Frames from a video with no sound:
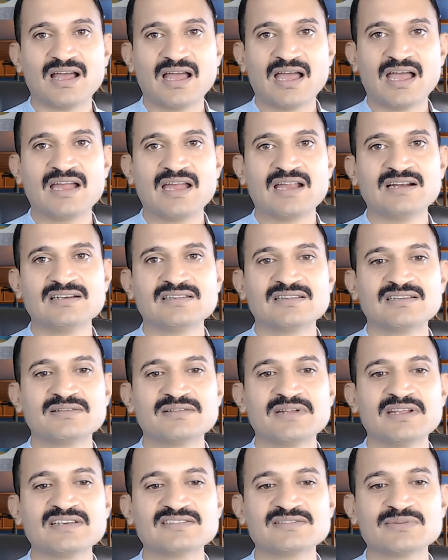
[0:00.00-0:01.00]
And the
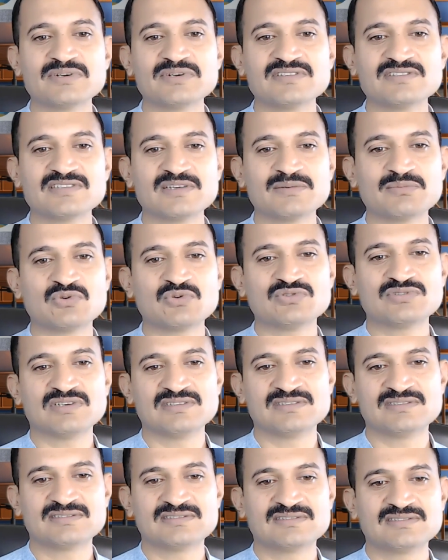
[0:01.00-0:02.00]
next one is
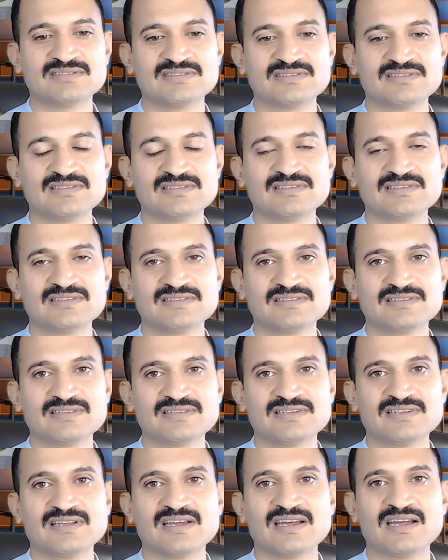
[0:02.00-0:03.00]
emotions.
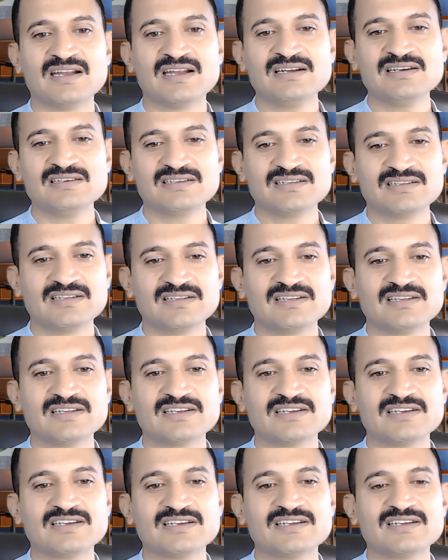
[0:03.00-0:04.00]
And
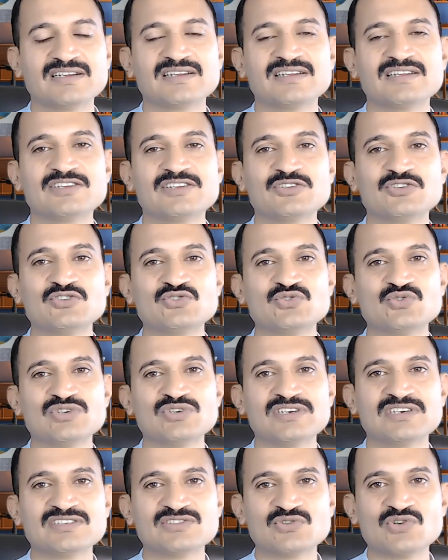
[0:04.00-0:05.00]
it
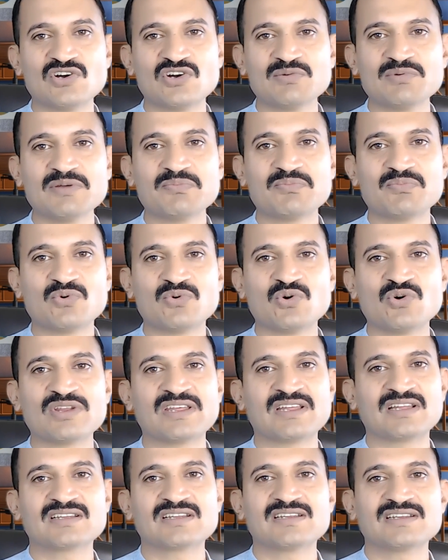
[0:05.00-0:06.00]
should not be
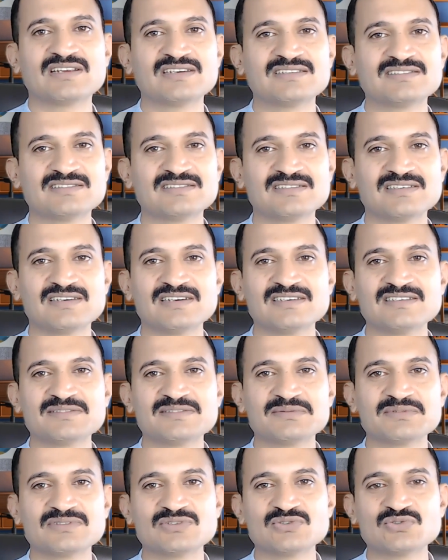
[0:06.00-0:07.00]
boring.
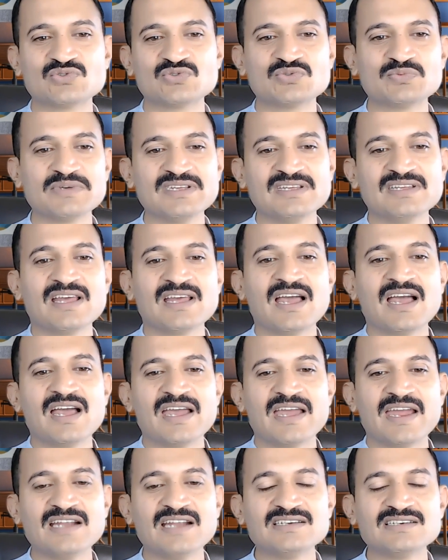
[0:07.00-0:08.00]
It should be
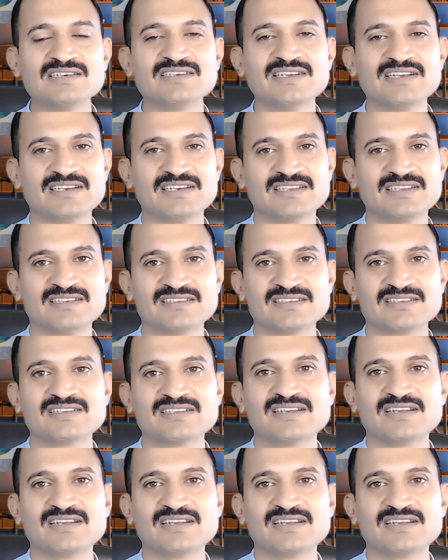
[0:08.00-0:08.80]
entertainment.